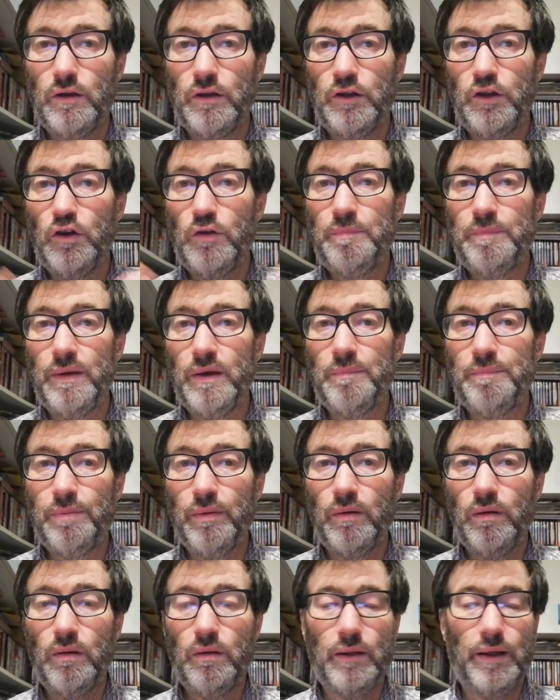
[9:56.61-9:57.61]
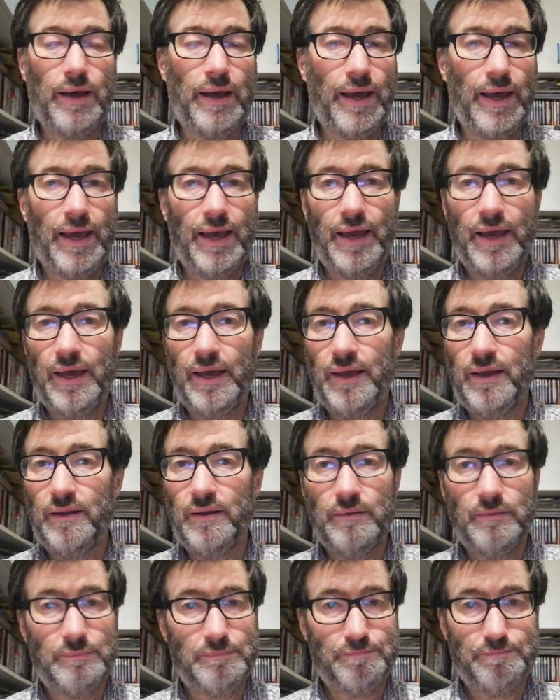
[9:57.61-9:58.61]
new people,
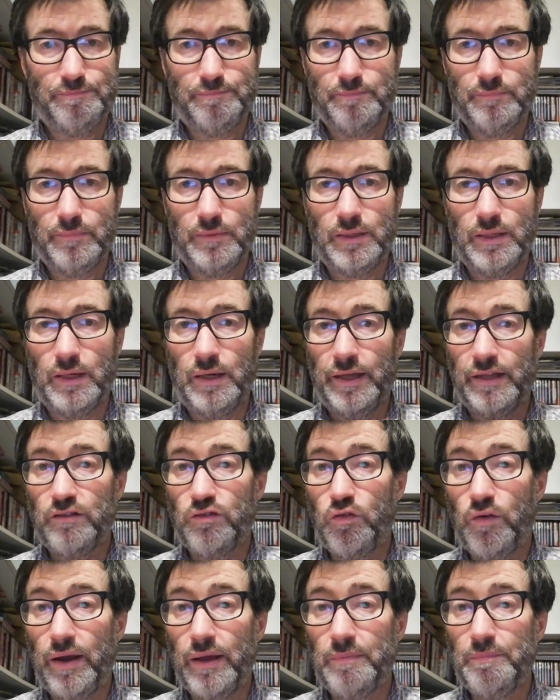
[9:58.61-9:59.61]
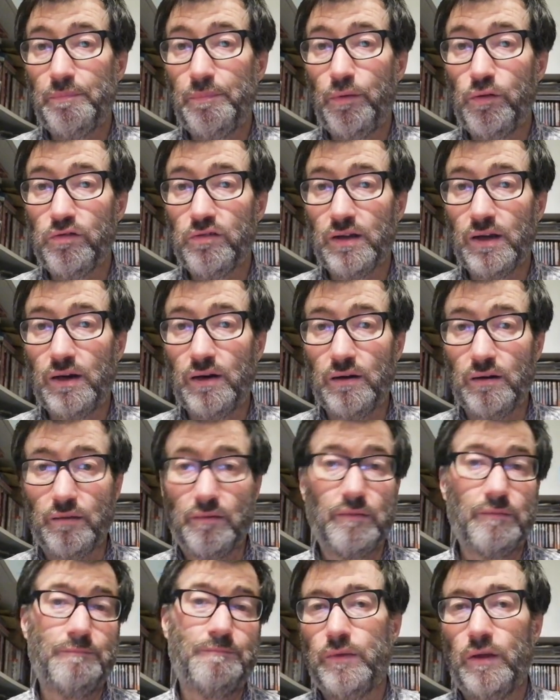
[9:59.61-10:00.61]
and let's write
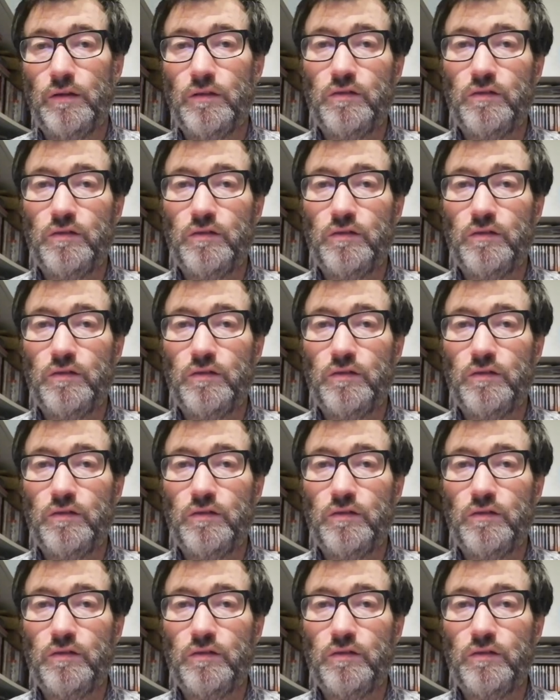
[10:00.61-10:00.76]
postcards.